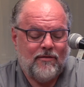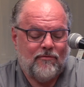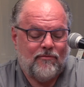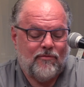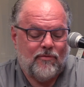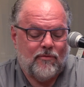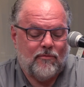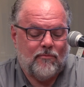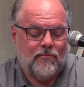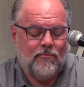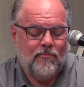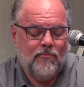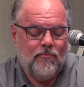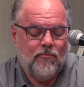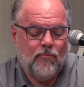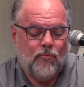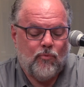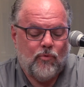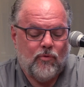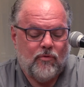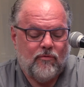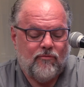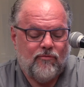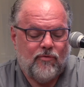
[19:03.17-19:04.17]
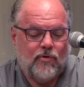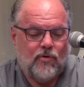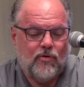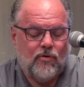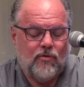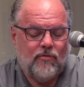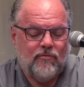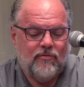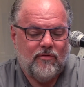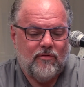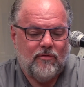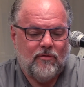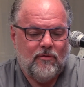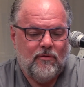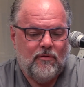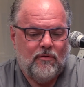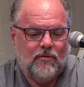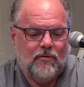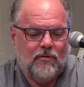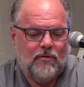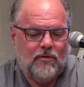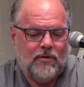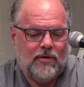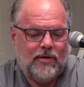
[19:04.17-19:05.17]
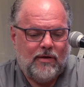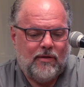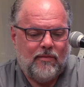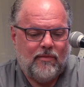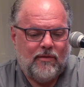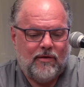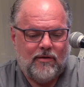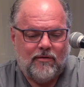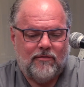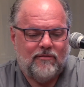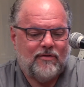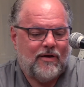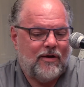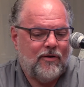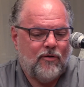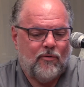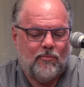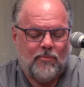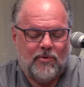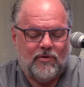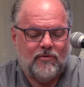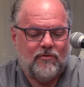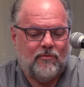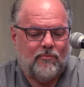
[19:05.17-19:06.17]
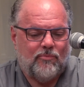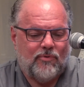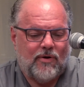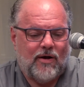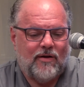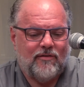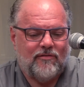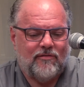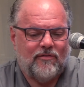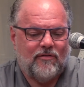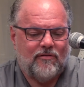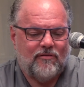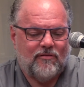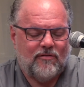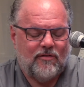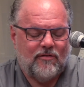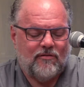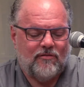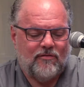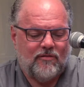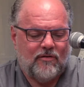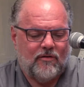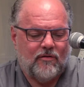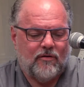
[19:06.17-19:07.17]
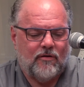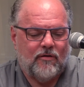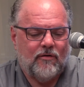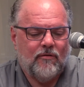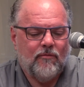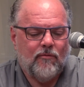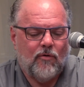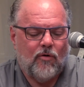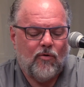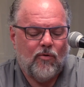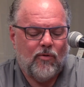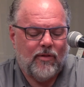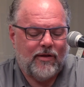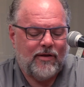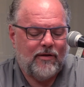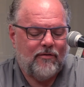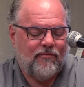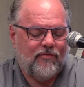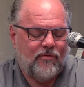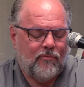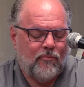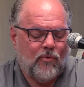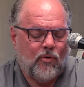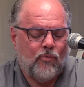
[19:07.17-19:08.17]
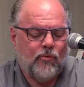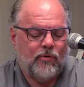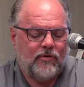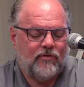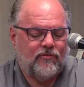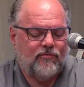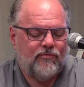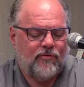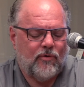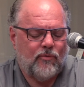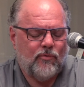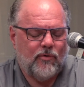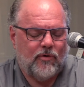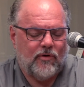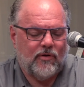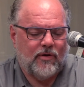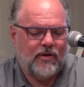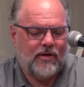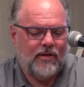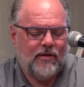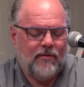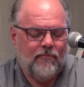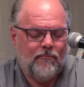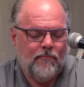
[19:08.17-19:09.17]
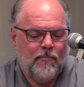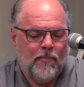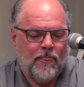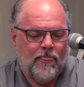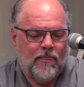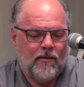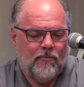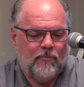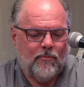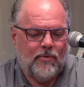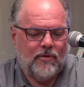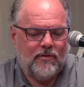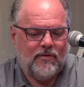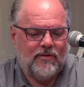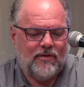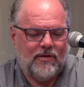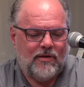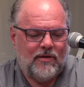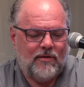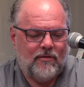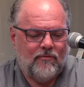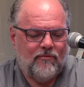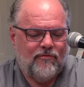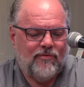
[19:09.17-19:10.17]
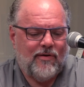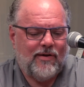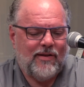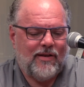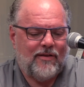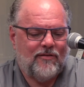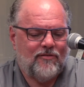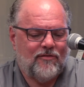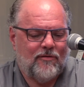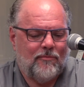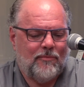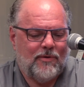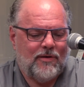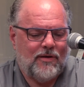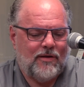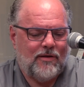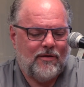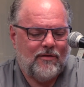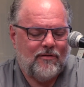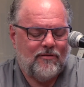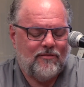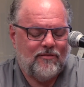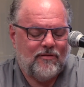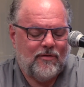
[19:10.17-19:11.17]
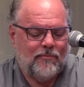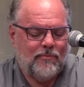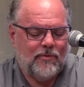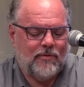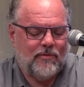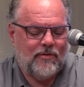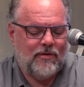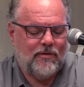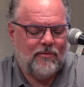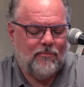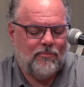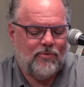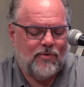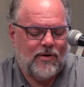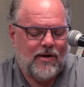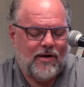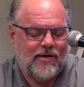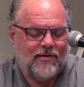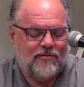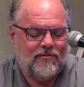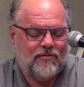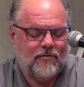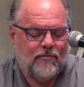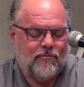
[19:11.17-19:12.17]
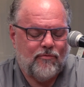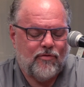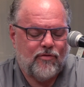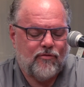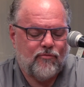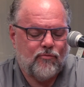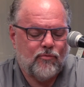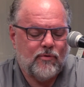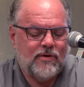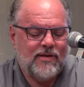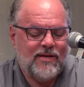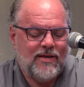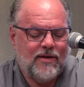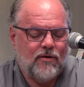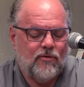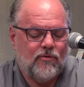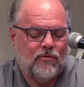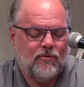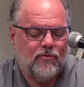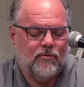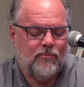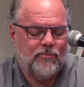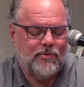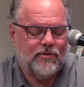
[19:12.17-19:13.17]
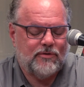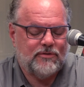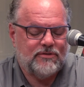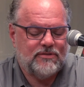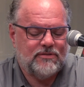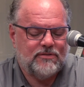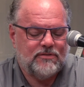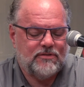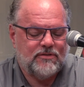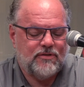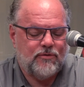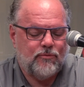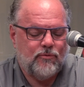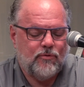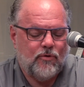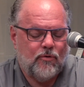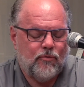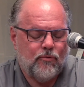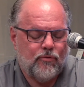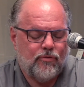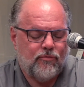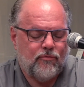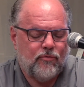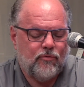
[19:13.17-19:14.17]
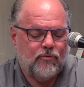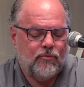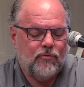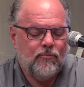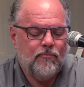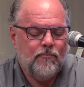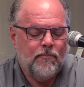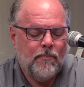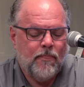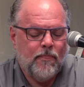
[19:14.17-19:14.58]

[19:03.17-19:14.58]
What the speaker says: of them were involved in the entire budget process this year. All 8 of them always vote on it, but the finance committee is typically comprised of 3 older persons who go through